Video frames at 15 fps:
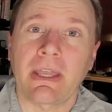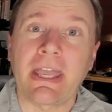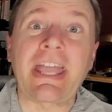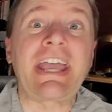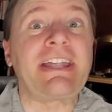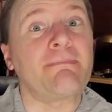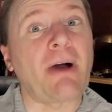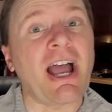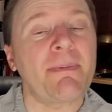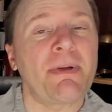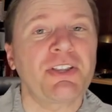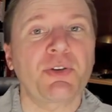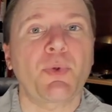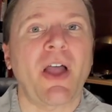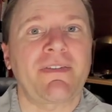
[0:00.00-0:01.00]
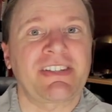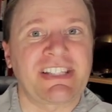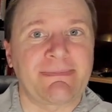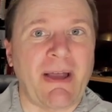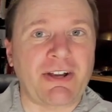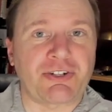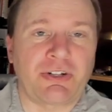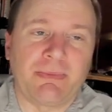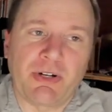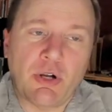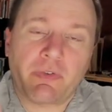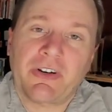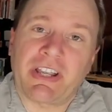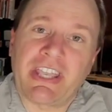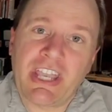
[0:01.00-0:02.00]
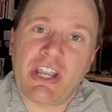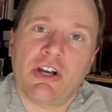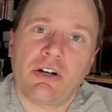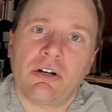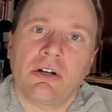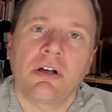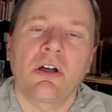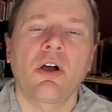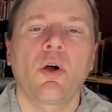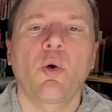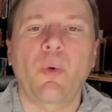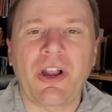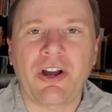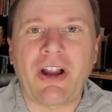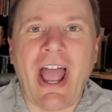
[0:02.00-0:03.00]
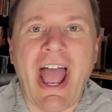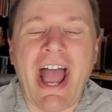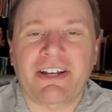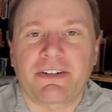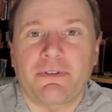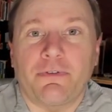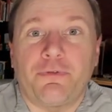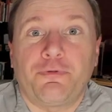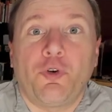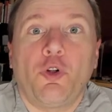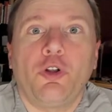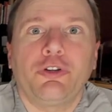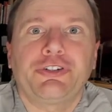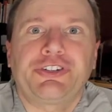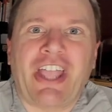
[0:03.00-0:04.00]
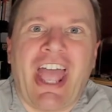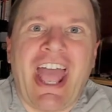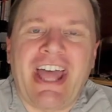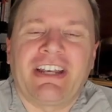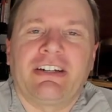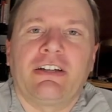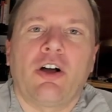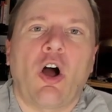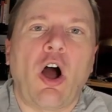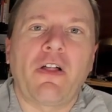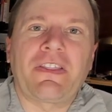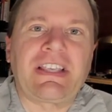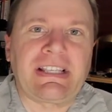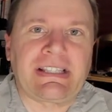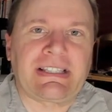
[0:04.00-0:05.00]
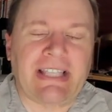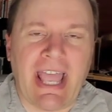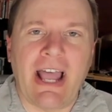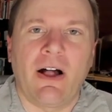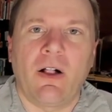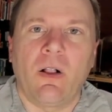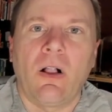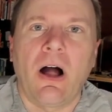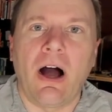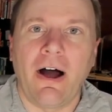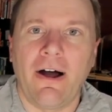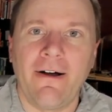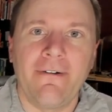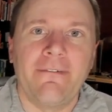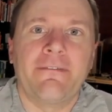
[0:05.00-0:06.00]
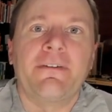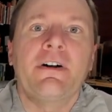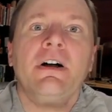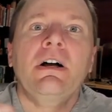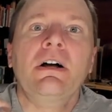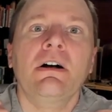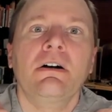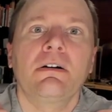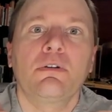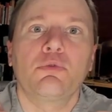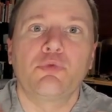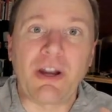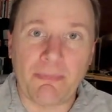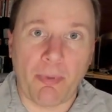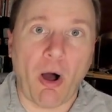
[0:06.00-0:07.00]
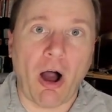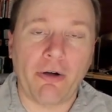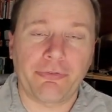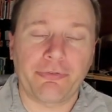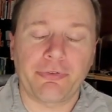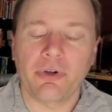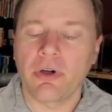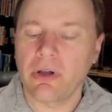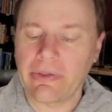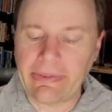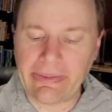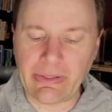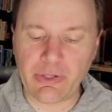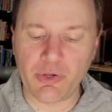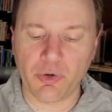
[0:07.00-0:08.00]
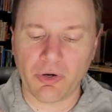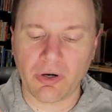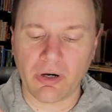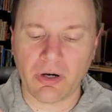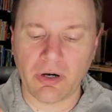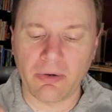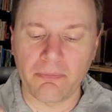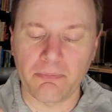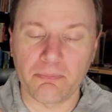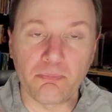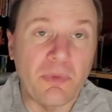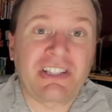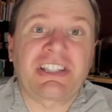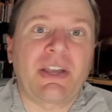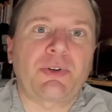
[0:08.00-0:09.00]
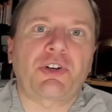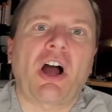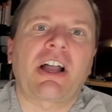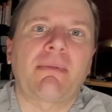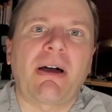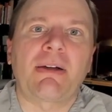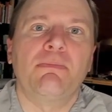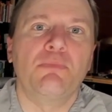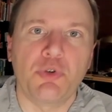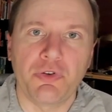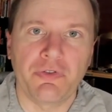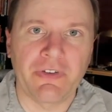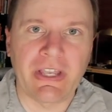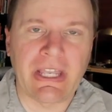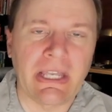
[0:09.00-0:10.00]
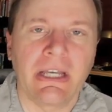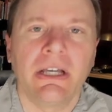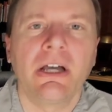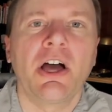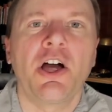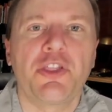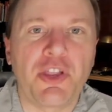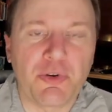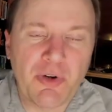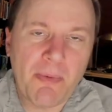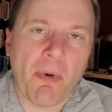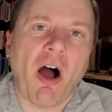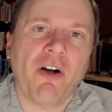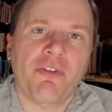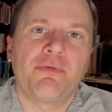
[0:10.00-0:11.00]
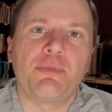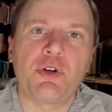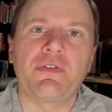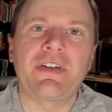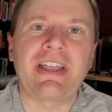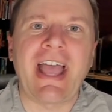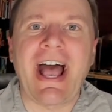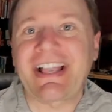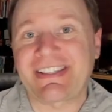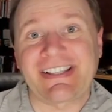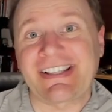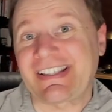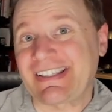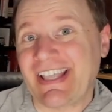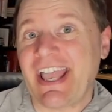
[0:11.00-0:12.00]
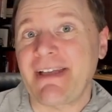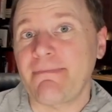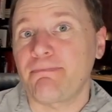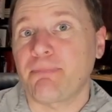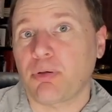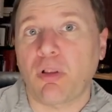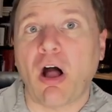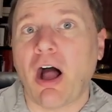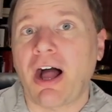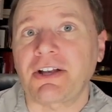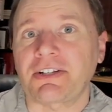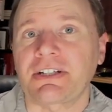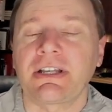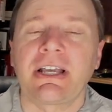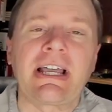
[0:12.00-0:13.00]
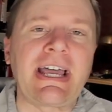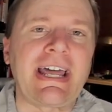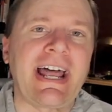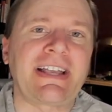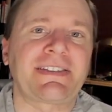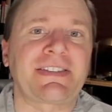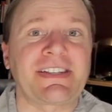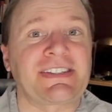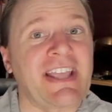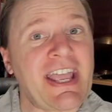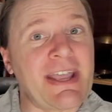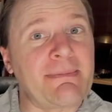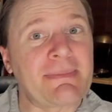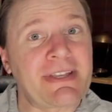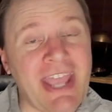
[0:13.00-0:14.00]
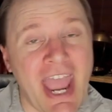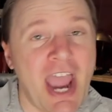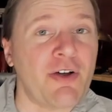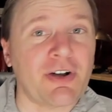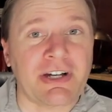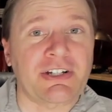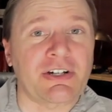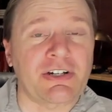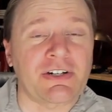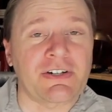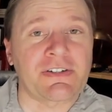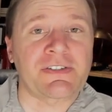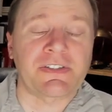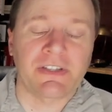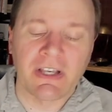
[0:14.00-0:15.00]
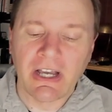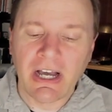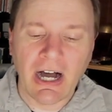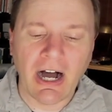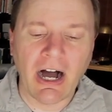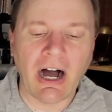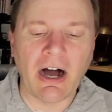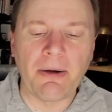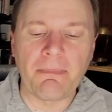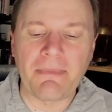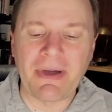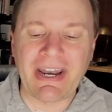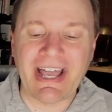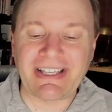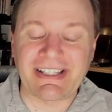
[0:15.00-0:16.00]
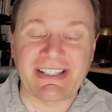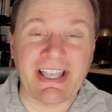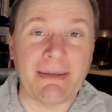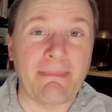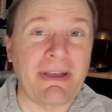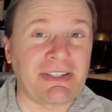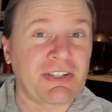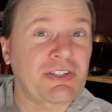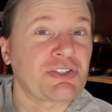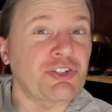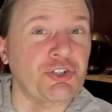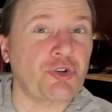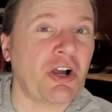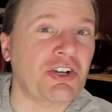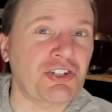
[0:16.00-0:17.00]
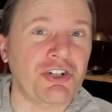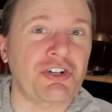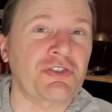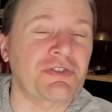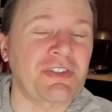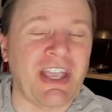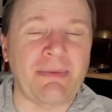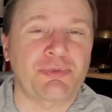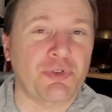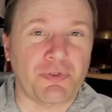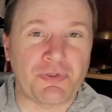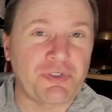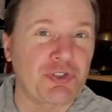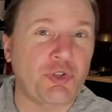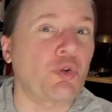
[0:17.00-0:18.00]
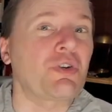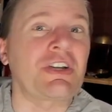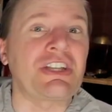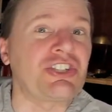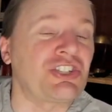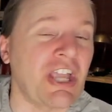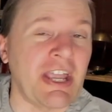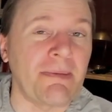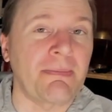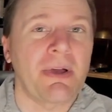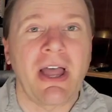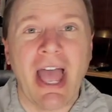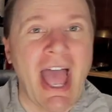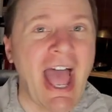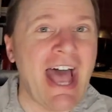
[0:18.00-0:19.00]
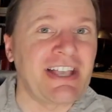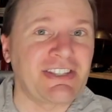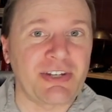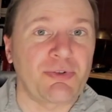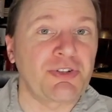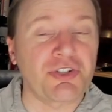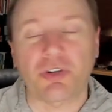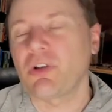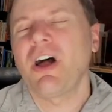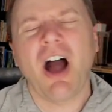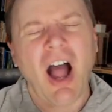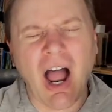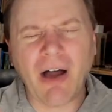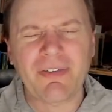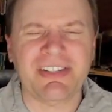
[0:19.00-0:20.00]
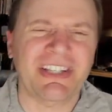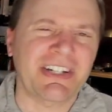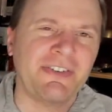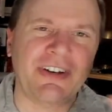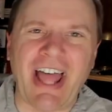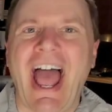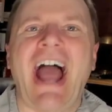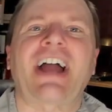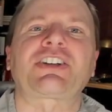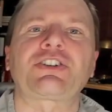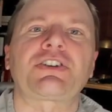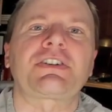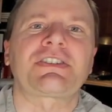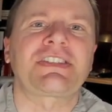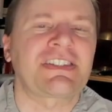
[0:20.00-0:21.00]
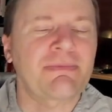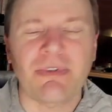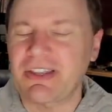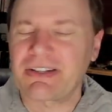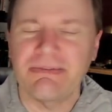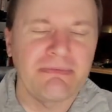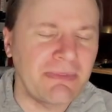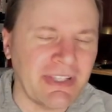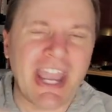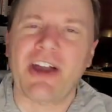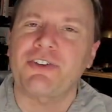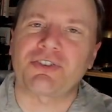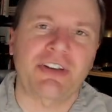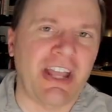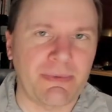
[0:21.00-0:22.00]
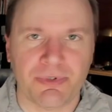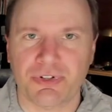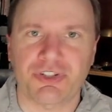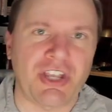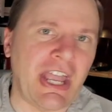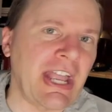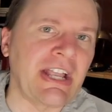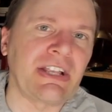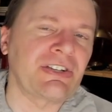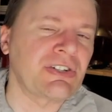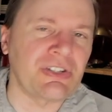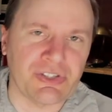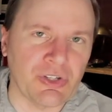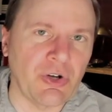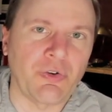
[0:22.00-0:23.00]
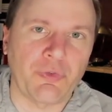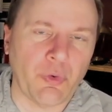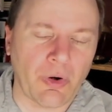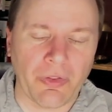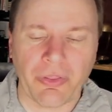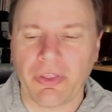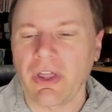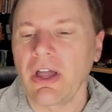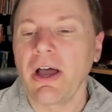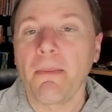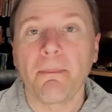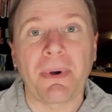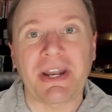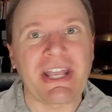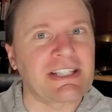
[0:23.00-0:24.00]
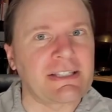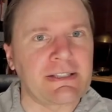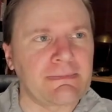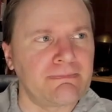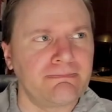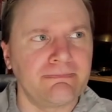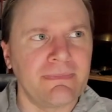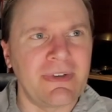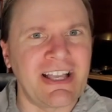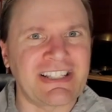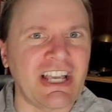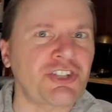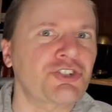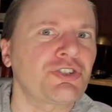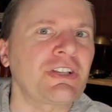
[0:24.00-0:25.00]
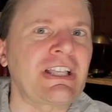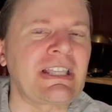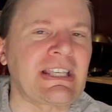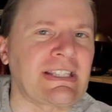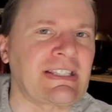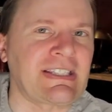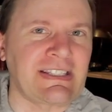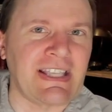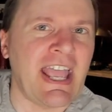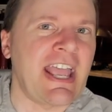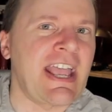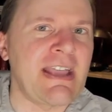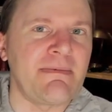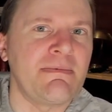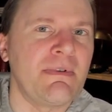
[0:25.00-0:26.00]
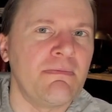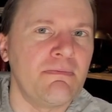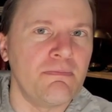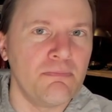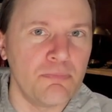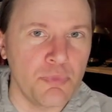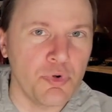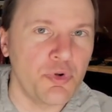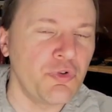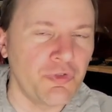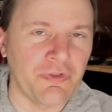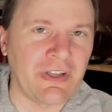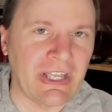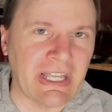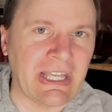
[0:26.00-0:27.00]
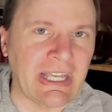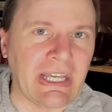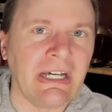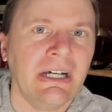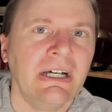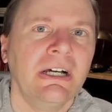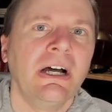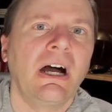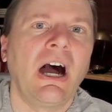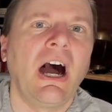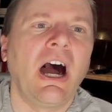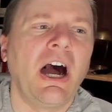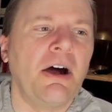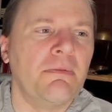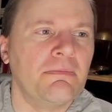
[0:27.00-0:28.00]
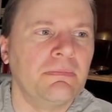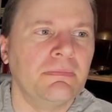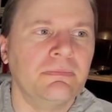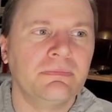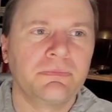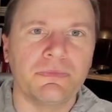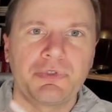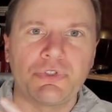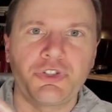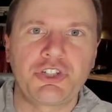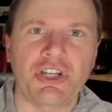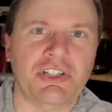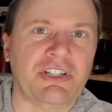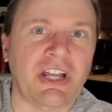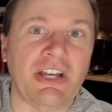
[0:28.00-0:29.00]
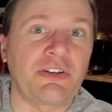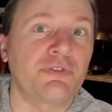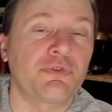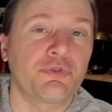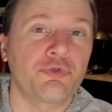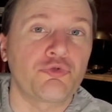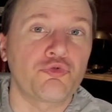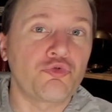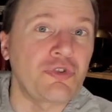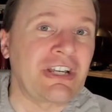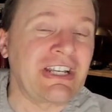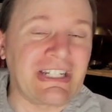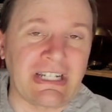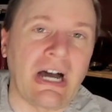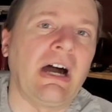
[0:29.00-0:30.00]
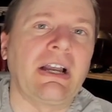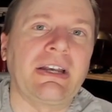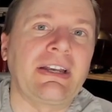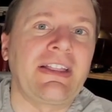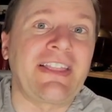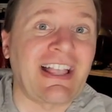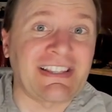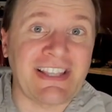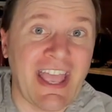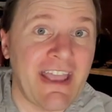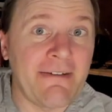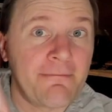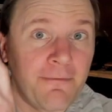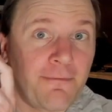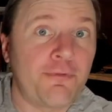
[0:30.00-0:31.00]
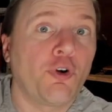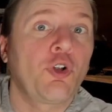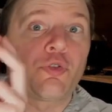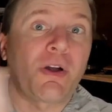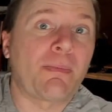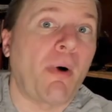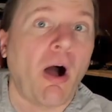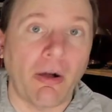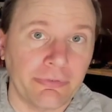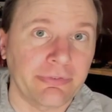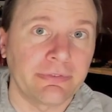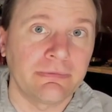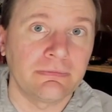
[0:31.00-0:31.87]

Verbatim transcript: In my opinion, we have a spectrum, and over here, we're at full 10 on the scale of ripoff. Your let's say we're talking about a movie. The ripoff movie has the same plot, it has the same characters, um, it has the same basic structure, same sort of story shape as the original. Obviously, different actors and some of the character names are changed and so forth, but it's essentially the same movie, um, just kind of redone. That's a full ripoff.